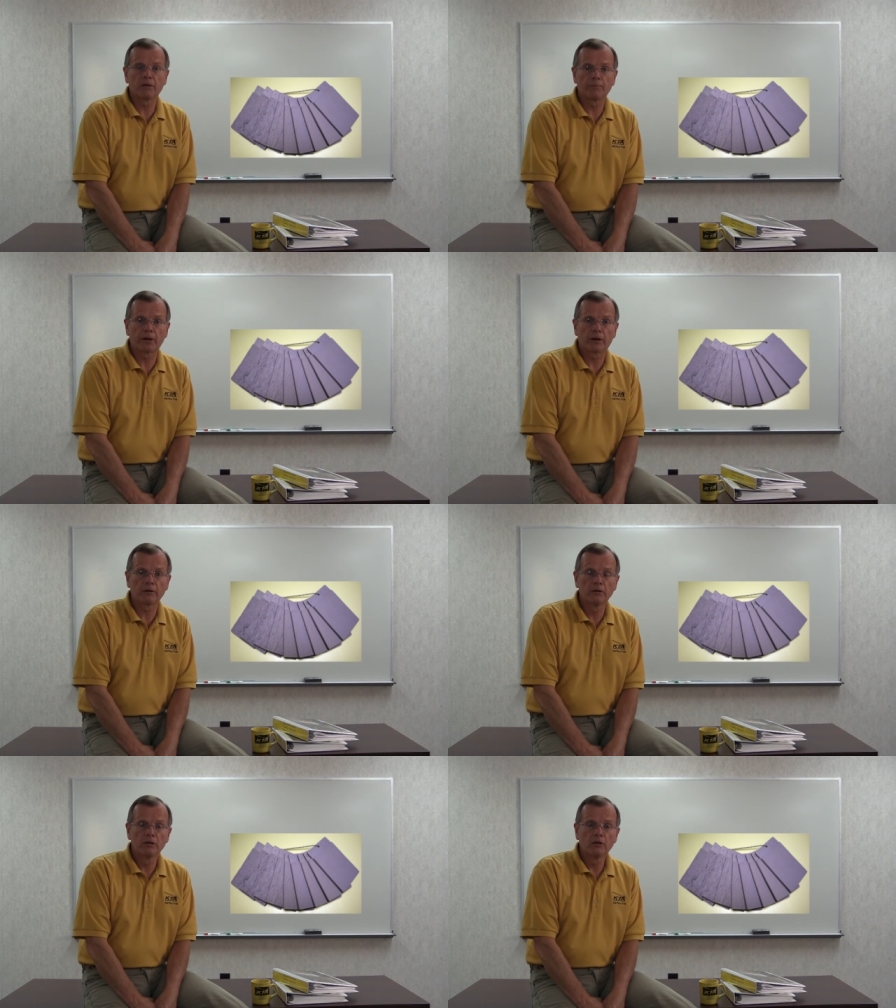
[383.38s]

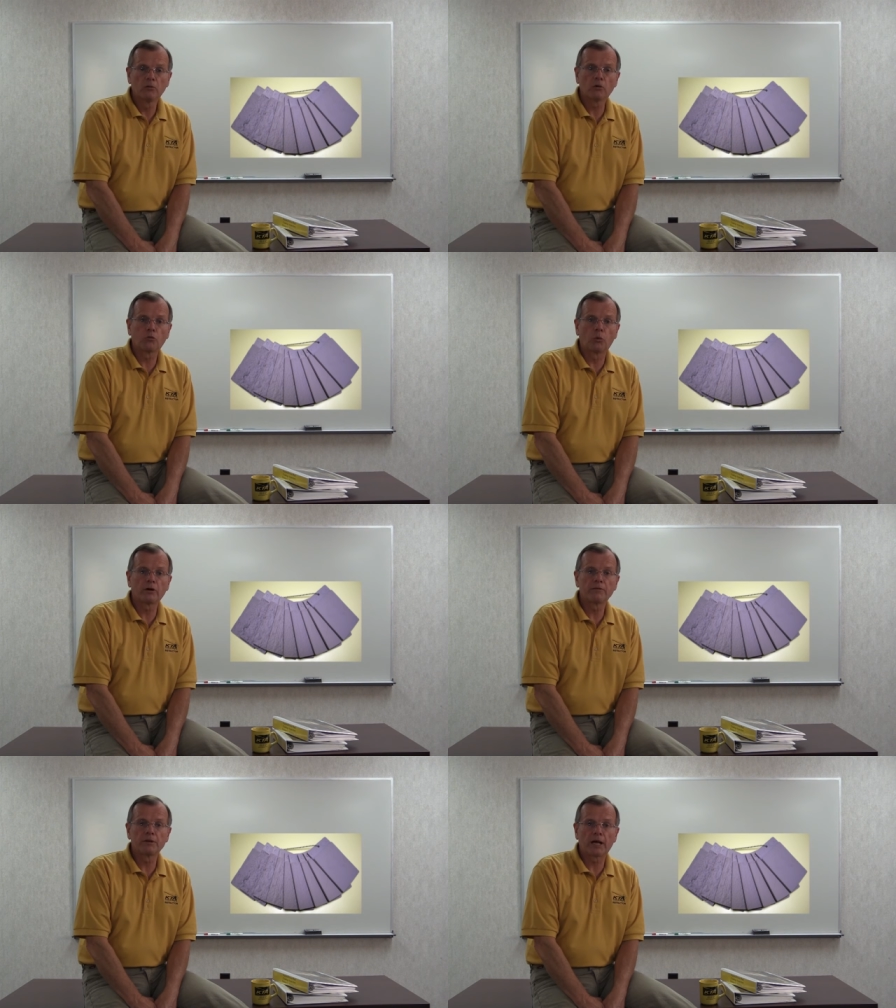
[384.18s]
compared with
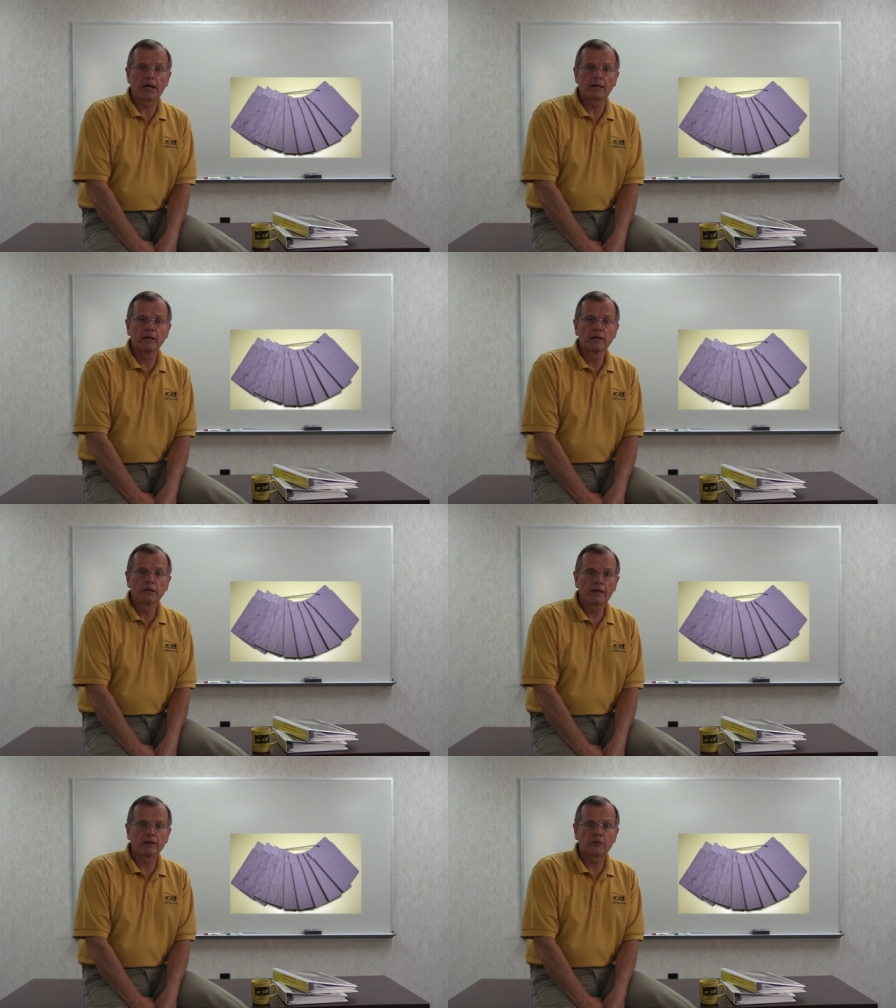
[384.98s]
one of the 9
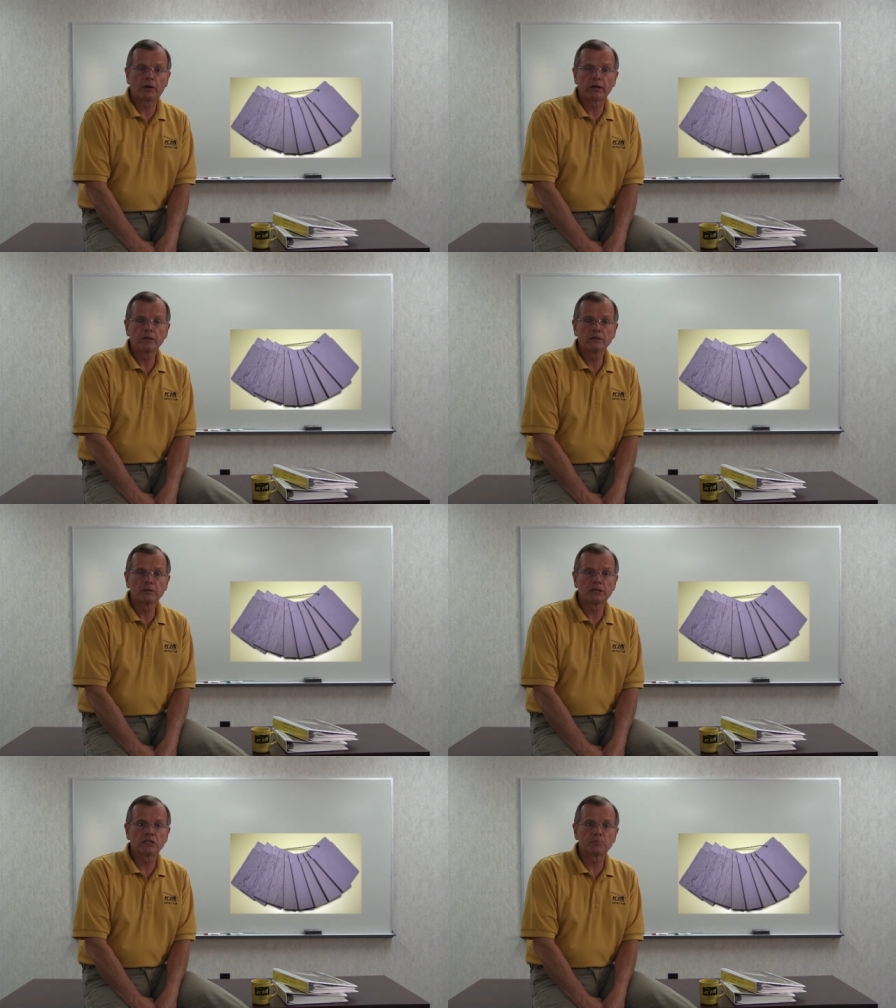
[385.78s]
ICRI
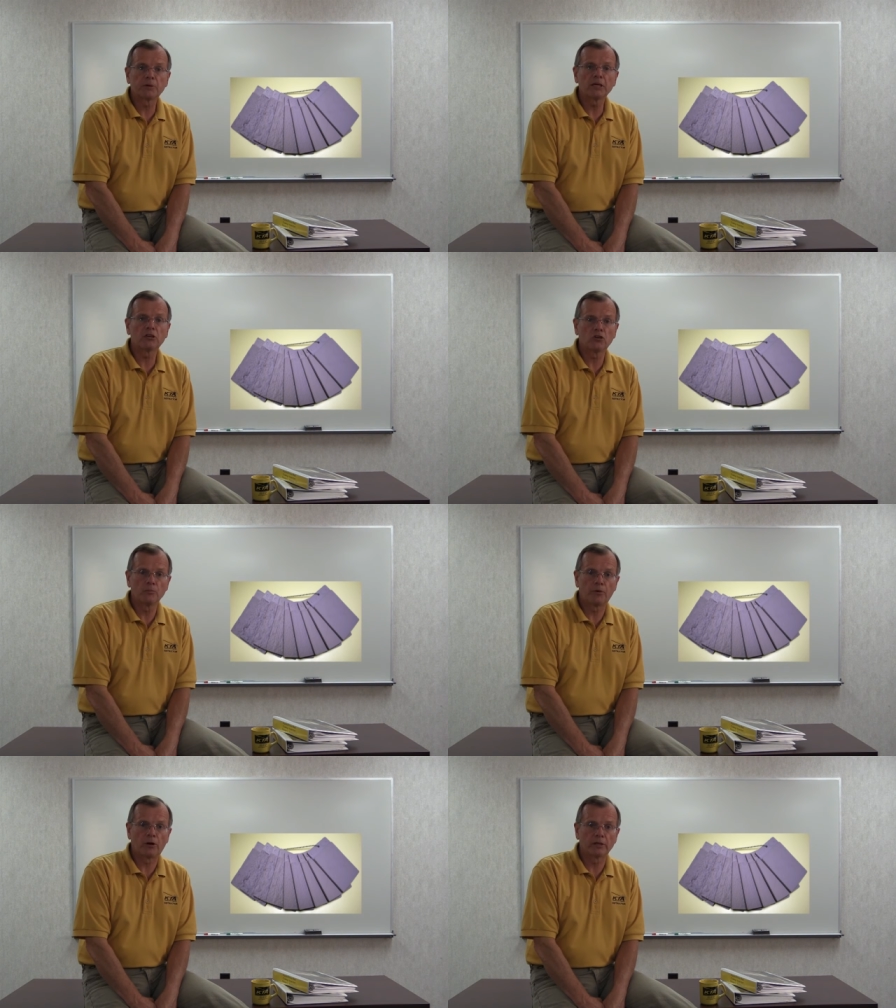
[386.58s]
CSP
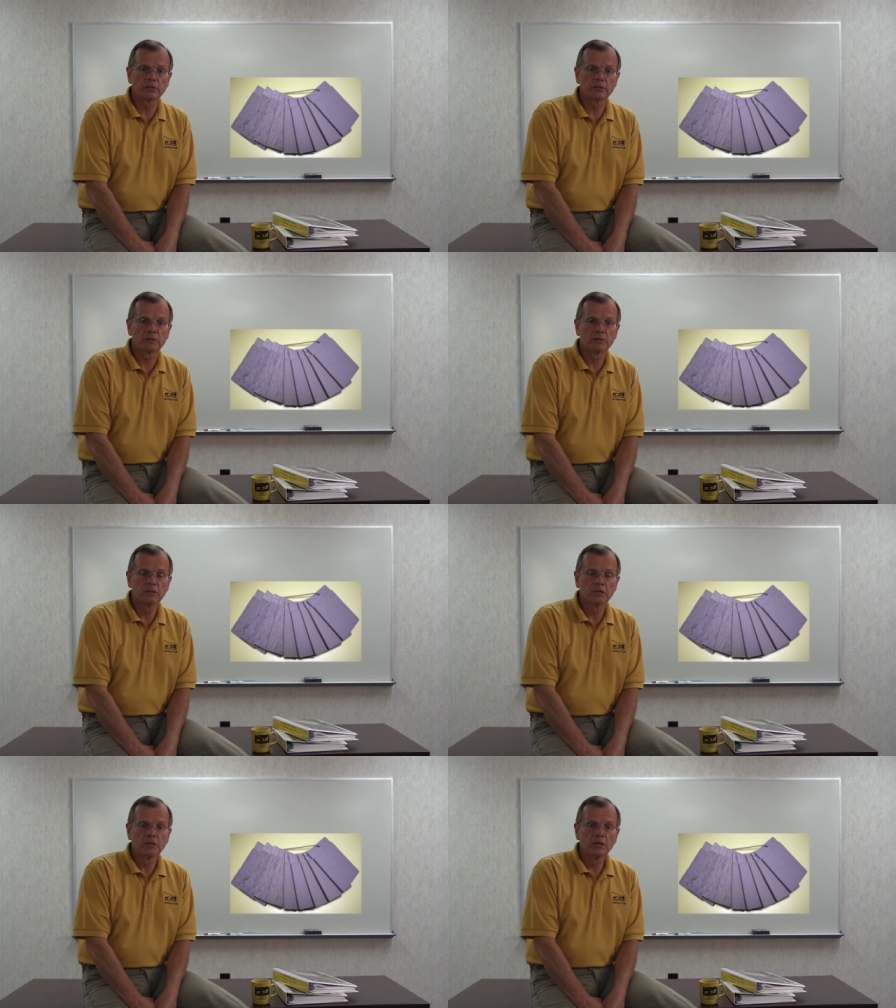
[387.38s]
coupons
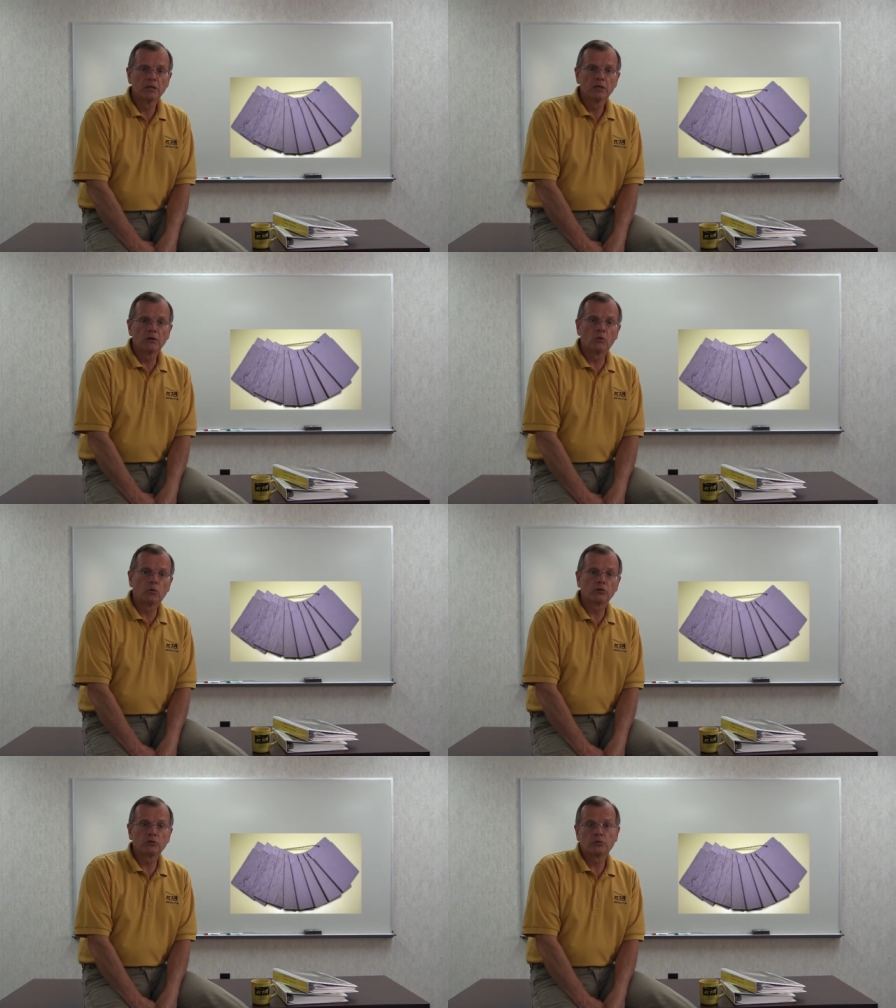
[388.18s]

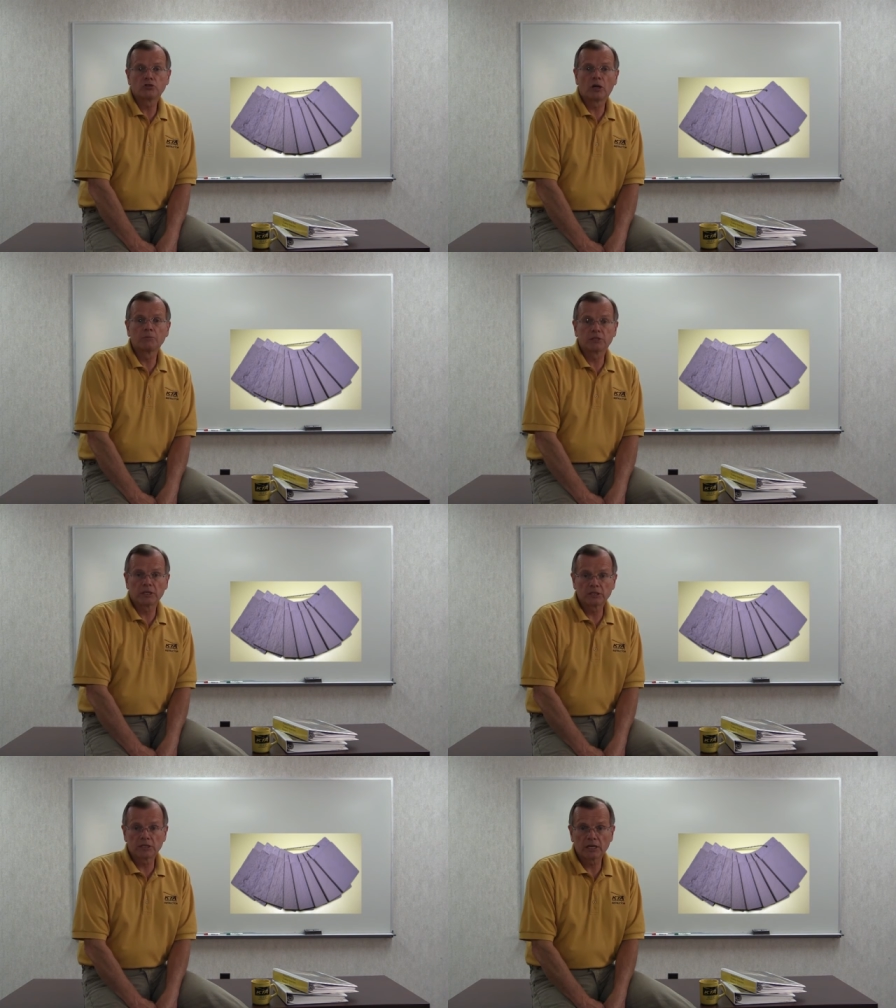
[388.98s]
or to a job
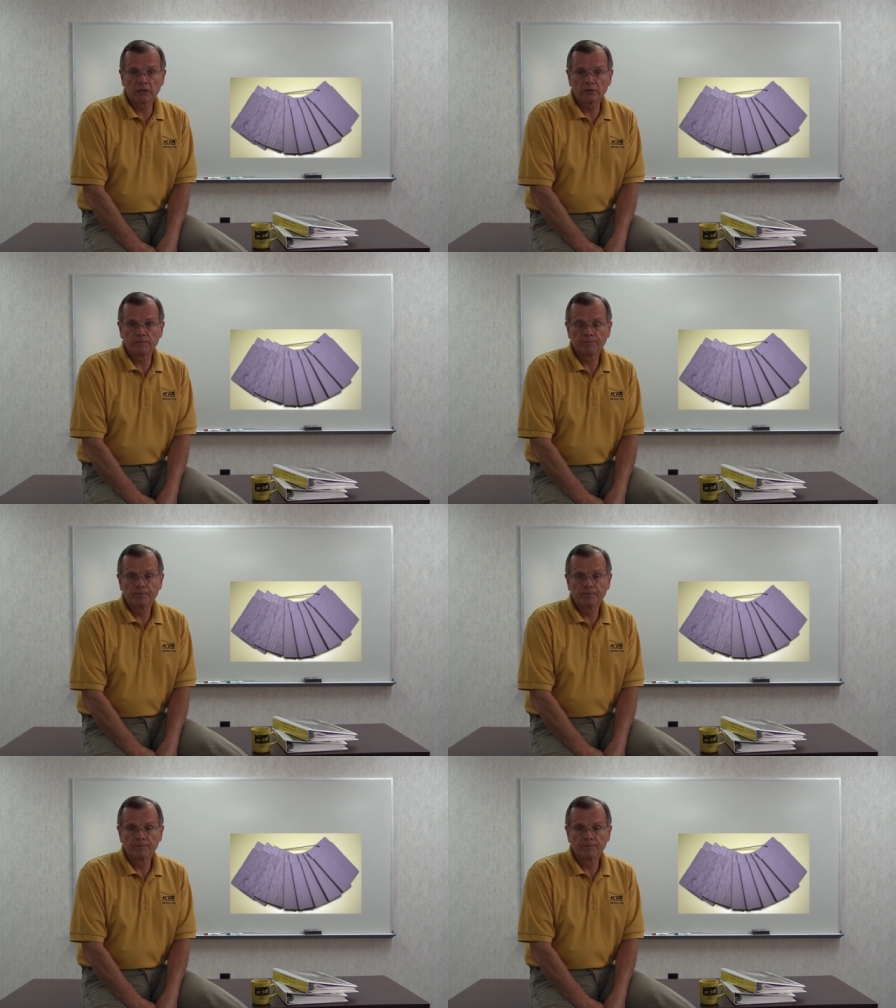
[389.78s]
site standard.